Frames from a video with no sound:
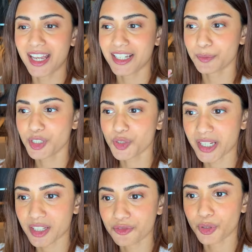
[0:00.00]
and I'm
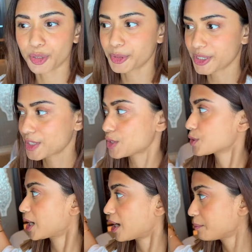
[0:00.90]
waiting for the person
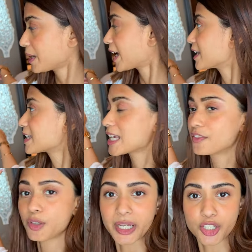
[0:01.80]
to come and
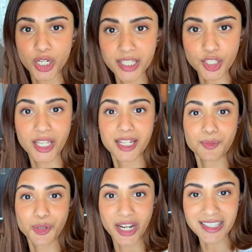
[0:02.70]
take away my dress to get
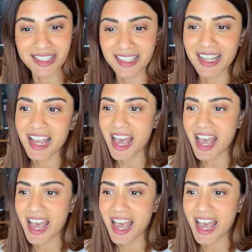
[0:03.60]
it pressed